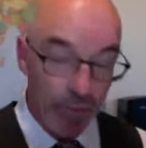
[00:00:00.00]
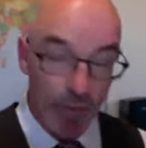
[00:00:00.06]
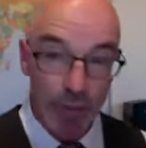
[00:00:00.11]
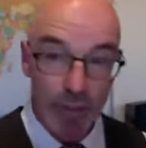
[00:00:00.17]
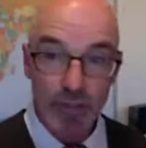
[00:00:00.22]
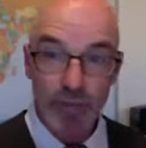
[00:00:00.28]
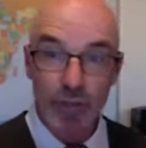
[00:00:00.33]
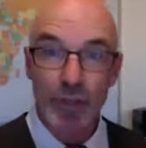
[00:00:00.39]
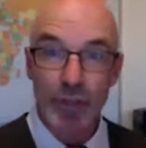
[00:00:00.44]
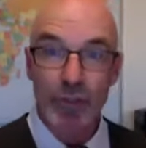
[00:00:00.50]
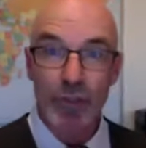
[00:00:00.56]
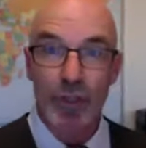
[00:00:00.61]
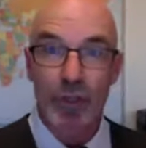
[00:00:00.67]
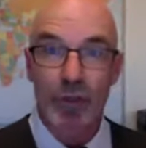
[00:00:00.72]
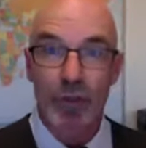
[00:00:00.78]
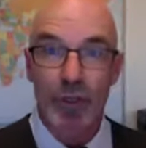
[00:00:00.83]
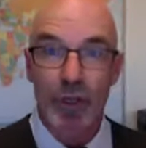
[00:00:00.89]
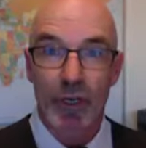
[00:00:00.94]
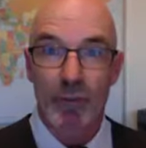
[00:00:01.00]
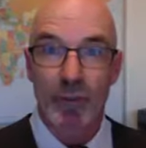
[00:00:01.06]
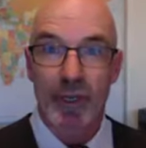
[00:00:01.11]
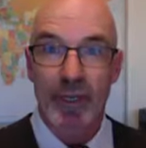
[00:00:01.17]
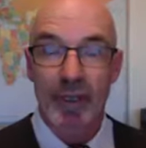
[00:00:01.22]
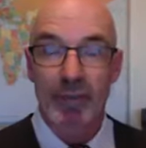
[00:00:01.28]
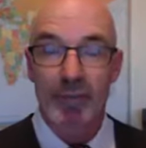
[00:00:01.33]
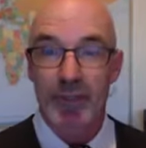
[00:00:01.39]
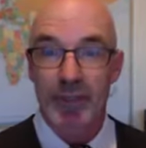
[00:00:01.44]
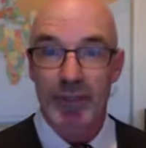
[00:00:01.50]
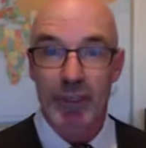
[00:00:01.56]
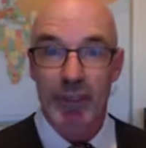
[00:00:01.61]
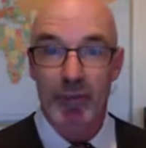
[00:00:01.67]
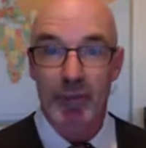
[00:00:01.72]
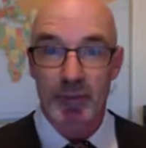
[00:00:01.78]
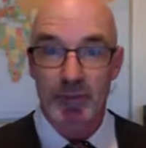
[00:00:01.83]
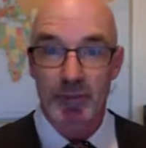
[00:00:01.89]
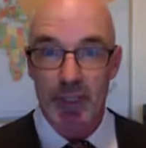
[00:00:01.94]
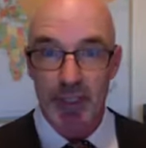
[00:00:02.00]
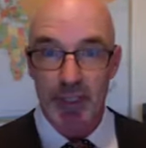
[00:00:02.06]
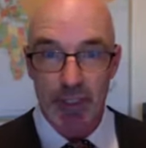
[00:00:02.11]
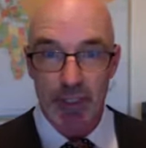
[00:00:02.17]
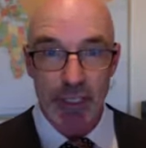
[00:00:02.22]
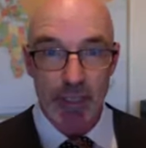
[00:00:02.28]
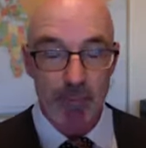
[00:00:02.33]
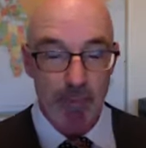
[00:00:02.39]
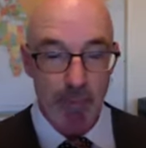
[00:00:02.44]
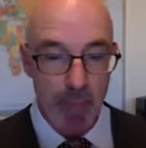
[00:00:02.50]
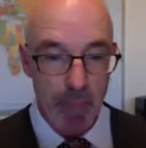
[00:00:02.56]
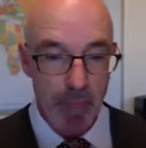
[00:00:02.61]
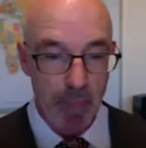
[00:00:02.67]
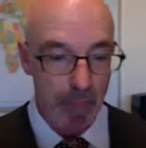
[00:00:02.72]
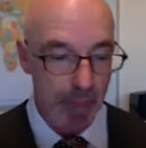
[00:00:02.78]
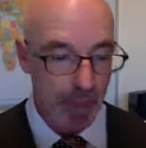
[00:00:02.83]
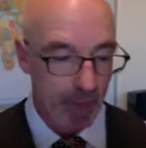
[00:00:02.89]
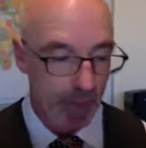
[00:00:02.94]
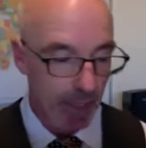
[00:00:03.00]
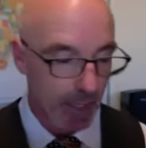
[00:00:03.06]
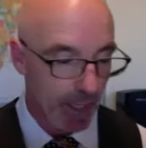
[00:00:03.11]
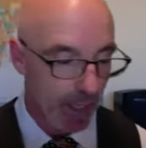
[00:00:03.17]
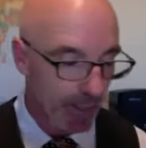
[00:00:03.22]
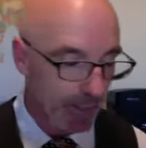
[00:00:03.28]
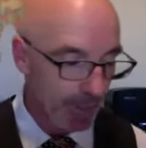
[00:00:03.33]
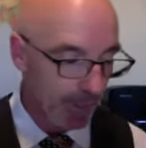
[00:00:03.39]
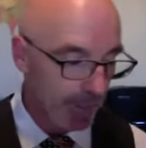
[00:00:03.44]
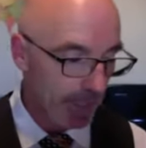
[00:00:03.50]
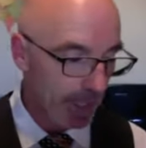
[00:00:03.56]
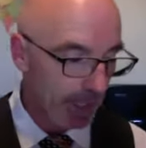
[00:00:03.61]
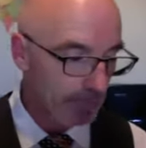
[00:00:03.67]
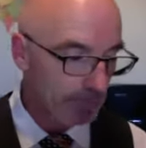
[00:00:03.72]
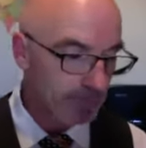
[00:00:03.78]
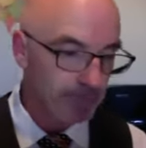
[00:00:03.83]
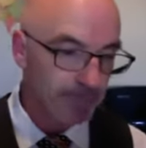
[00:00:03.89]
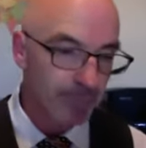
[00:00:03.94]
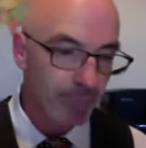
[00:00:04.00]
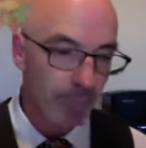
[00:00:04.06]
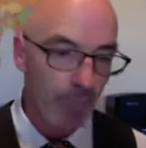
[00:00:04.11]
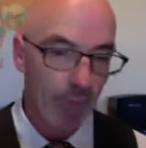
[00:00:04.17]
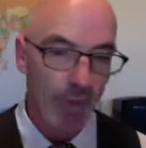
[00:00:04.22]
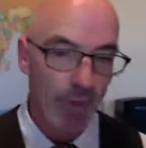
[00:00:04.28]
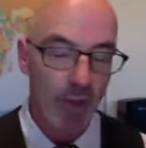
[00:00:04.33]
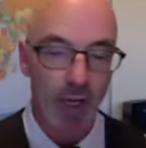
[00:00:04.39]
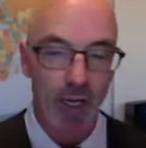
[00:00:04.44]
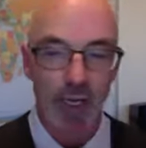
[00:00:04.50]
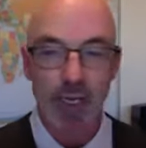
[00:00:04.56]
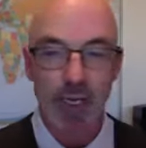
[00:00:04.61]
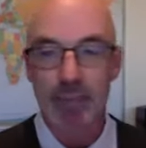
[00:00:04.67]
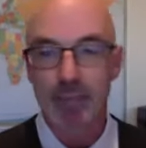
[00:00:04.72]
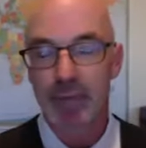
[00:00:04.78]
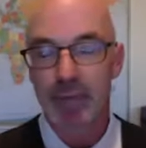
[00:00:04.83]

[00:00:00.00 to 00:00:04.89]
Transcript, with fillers: those of you who don't know, my name is Dermot Butterly, and um, I'm,